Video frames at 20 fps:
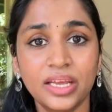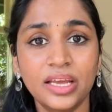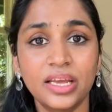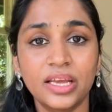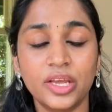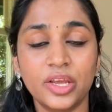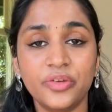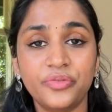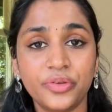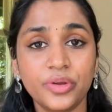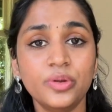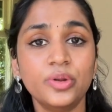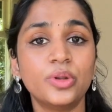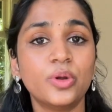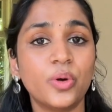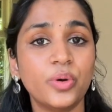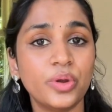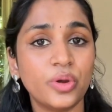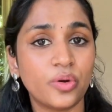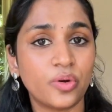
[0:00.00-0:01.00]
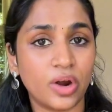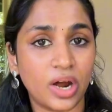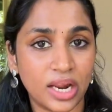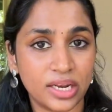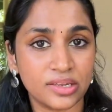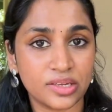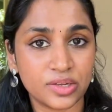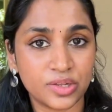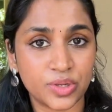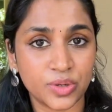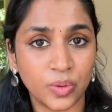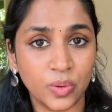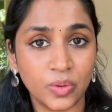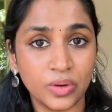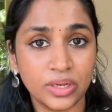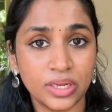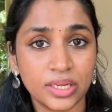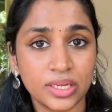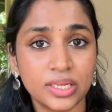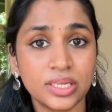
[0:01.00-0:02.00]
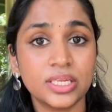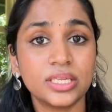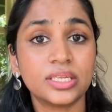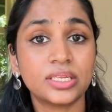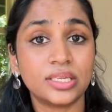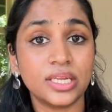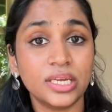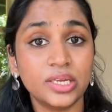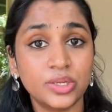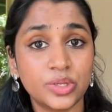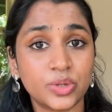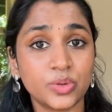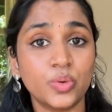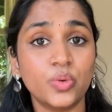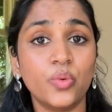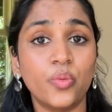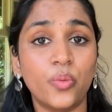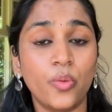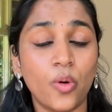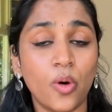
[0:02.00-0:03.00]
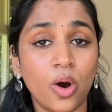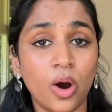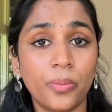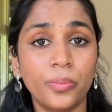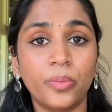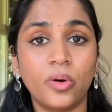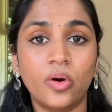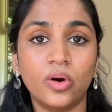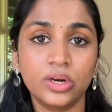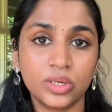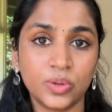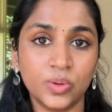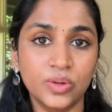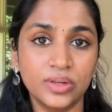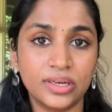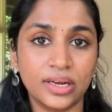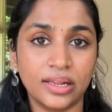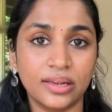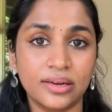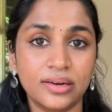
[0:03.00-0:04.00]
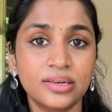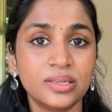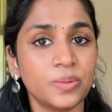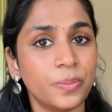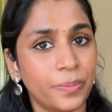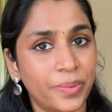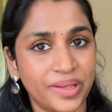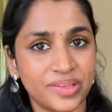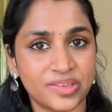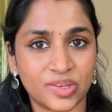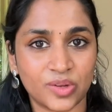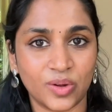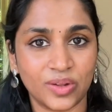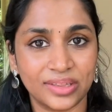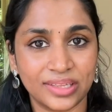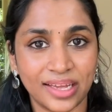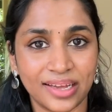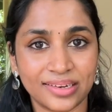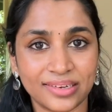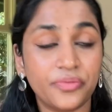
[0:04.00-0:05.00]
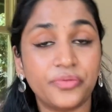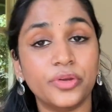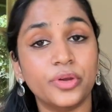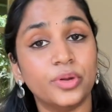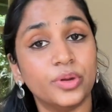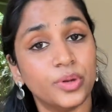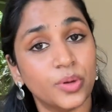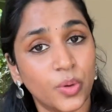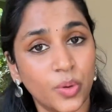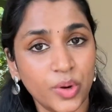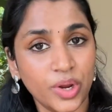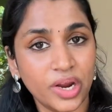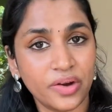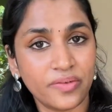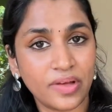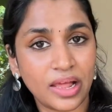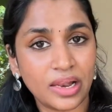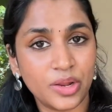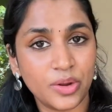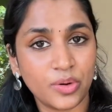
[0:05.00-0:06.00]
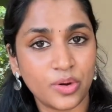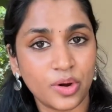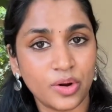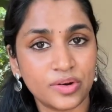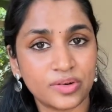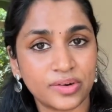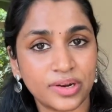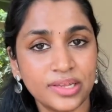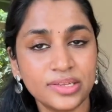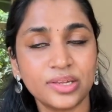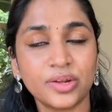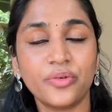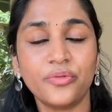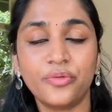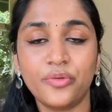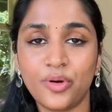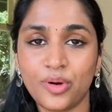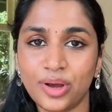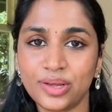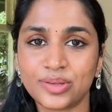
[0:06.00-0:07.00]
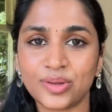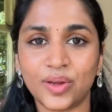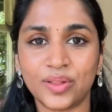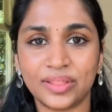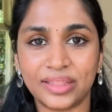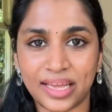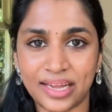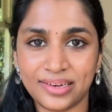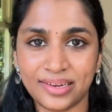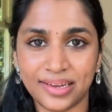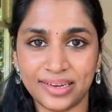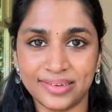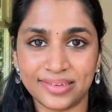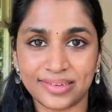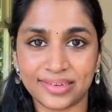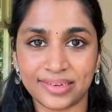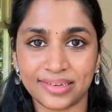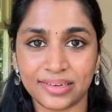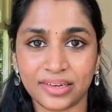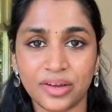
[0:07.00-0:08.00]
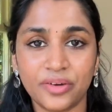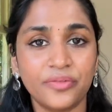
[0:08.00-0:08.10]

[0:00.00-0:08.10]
If you know your undertone, stick to warm or cool colors based on that. If you know your value contrast, focus on that instead.